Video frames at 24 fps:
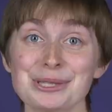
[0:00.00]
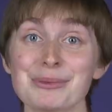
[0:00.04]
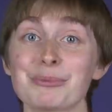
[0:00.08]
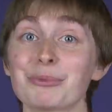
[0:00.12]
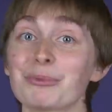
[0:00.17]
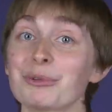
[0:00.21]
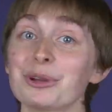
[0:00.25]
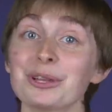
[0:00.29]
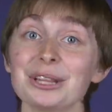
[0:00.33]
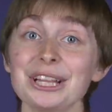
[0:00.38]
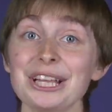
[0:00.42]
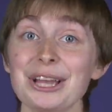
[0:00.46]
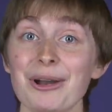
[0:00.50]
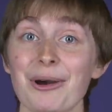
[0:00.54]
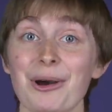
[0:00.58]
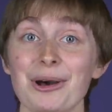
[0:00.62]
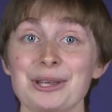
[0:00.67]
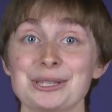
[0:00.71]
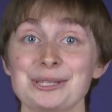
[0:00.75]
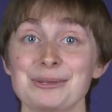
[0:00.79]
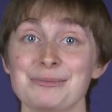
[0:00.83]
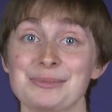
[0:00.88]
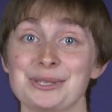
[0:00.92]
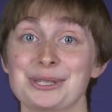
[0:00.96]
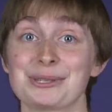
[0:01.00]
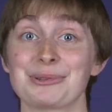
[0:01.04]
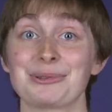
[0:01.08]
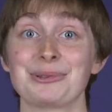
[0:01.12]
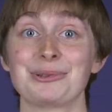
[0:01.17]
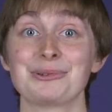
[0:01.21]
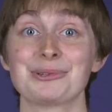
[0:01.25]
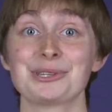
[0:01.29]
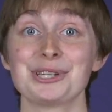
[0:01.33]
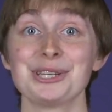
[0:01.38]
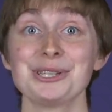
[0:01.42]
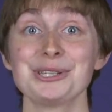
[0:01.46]
some really awesome
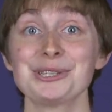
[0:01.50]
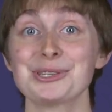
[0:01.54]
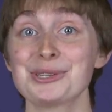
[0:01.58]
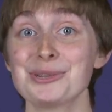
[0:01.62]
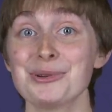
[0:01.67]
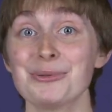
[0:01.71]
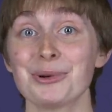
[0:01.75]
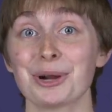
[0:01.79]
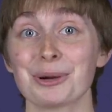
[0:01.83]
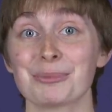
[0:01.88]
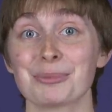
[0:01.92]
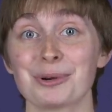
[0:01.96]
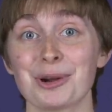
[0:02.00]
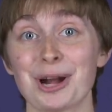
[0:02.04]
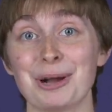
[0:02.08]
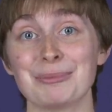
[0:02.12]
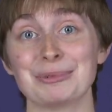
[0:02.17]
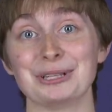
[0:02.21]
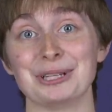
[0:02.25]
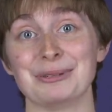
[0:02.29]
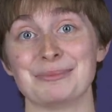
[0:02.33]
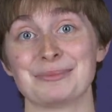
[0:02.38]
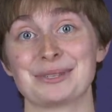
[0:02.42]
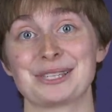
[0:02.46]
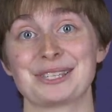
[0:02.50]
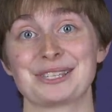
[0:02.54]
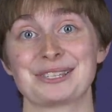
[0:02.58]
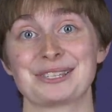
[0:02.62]
solutions to our problems.